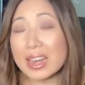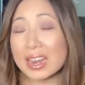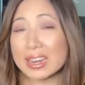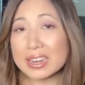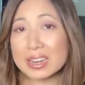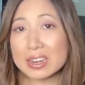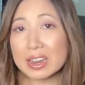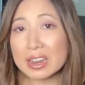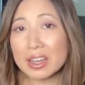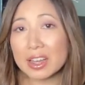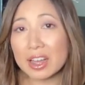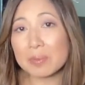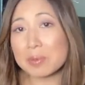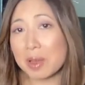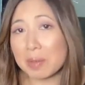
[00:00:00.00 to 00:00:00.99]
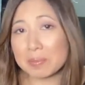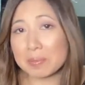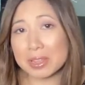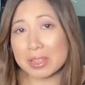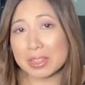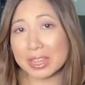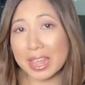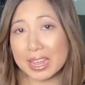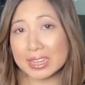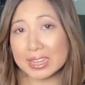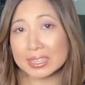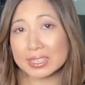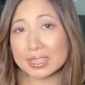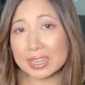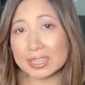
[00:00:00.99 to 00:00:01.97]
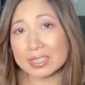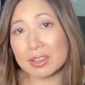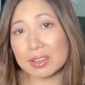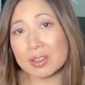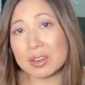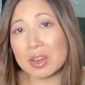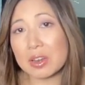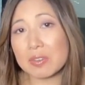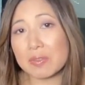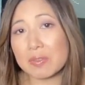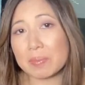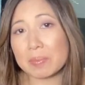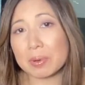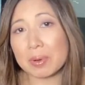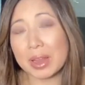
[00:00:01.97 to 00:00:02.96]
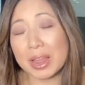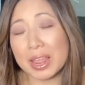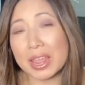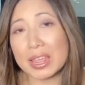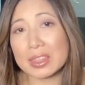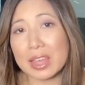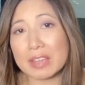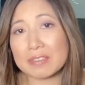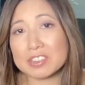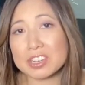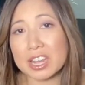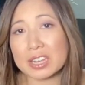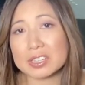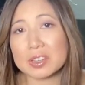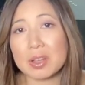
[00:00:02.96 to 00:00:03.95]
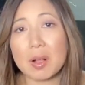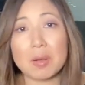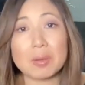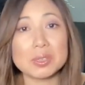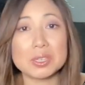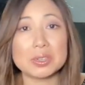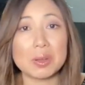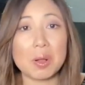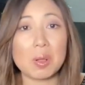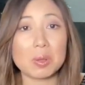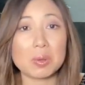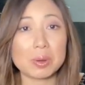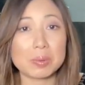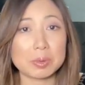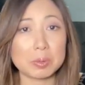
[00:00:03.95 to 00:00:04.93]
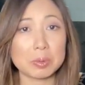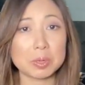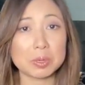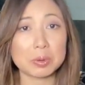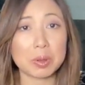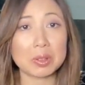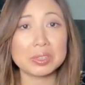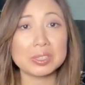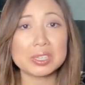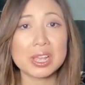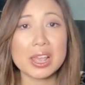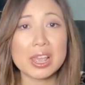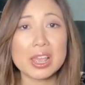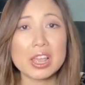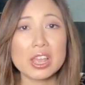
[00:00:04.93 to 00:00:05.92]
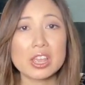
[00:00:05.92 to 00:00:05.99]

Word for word: That ended up not being the case, as on November eighth, F T X halted all crypto withdrawals.